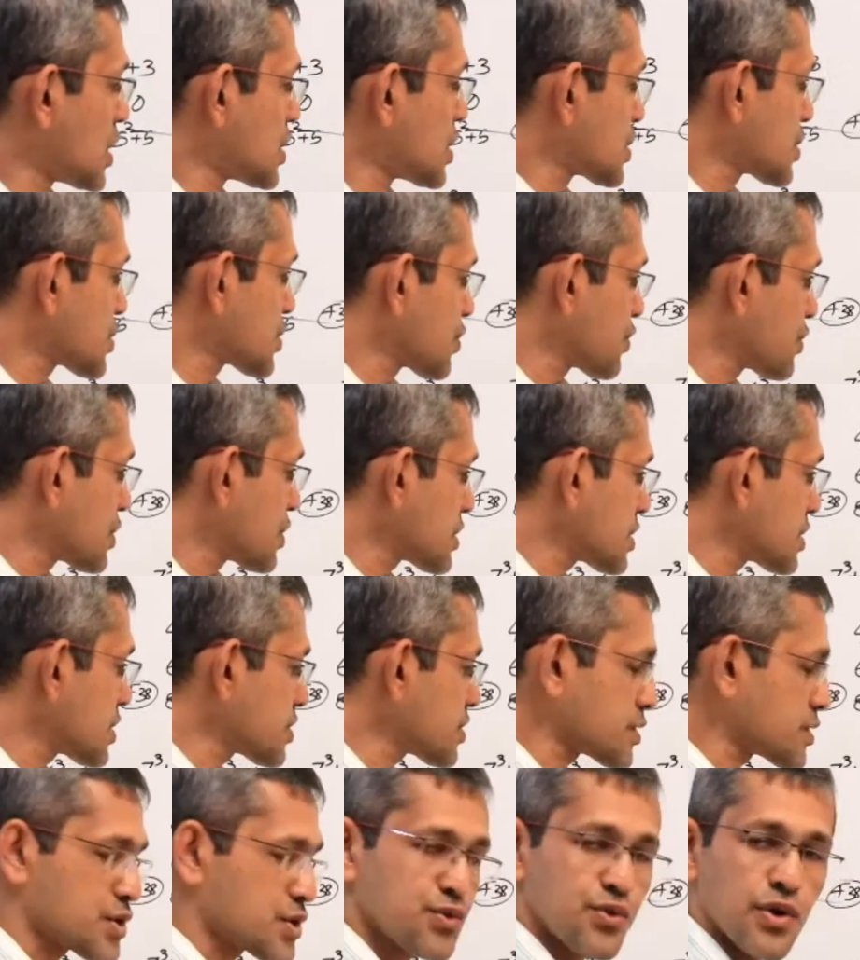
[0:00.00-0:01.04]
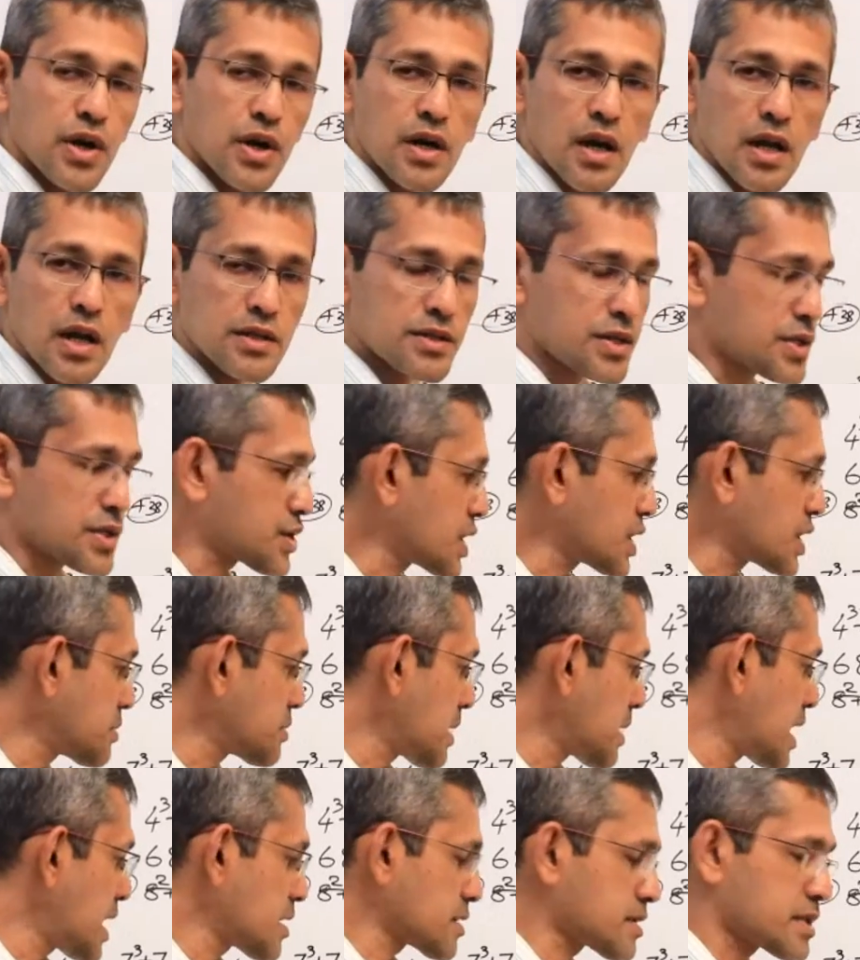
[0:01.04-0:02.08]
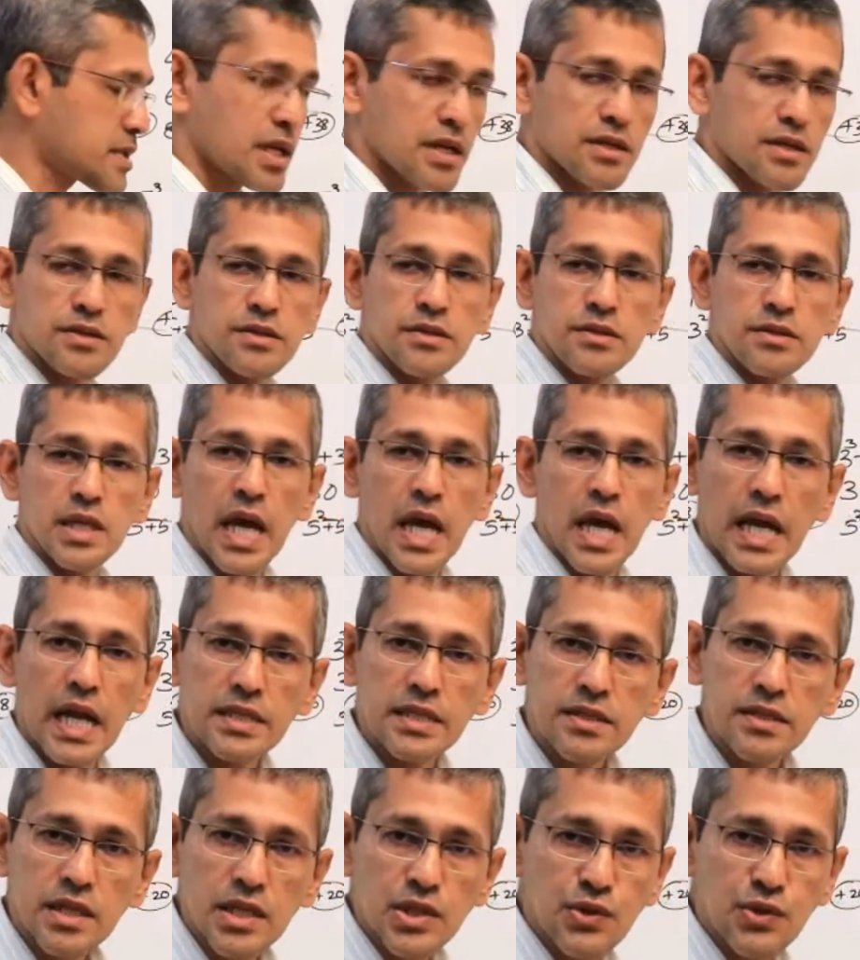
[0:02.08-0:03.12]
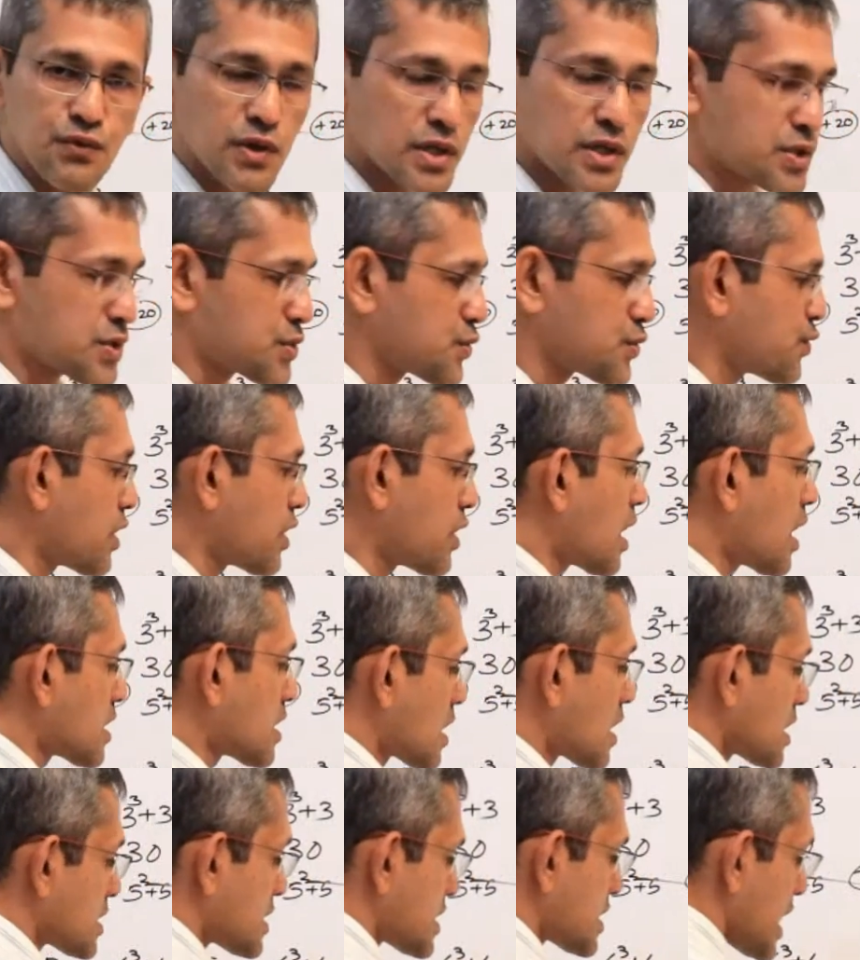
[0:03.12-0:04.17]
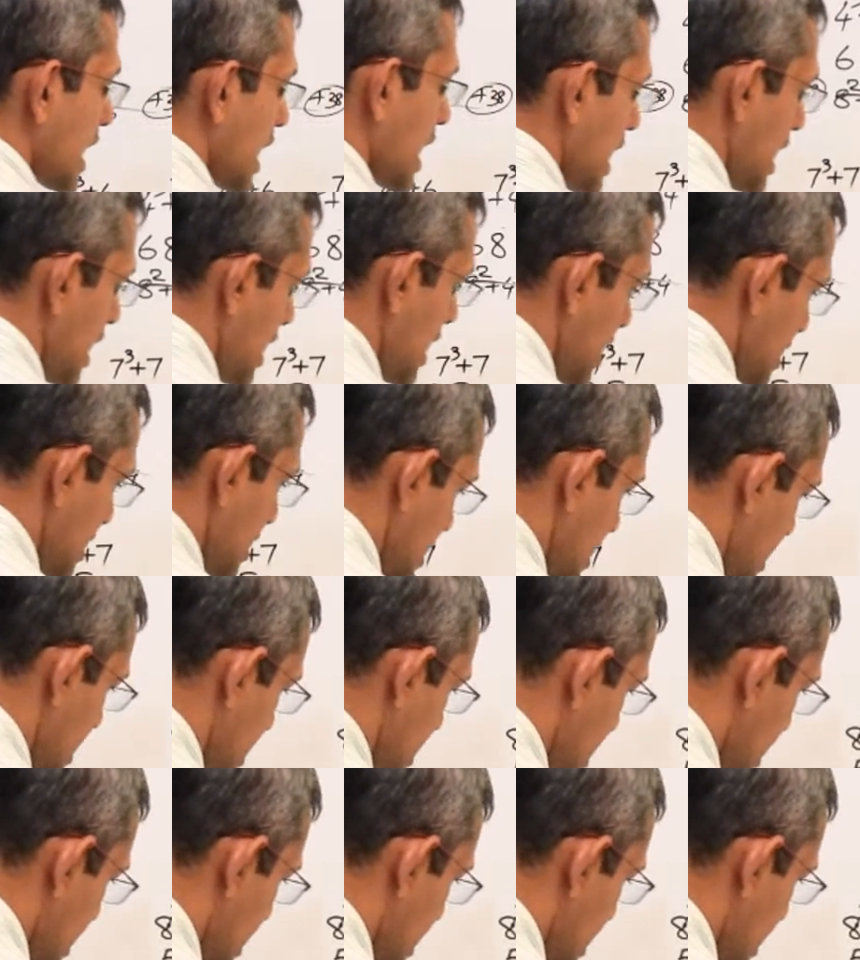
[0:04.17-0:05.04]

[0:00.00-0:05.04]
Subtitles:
So this is 216 minus 6. The answer is what? 210.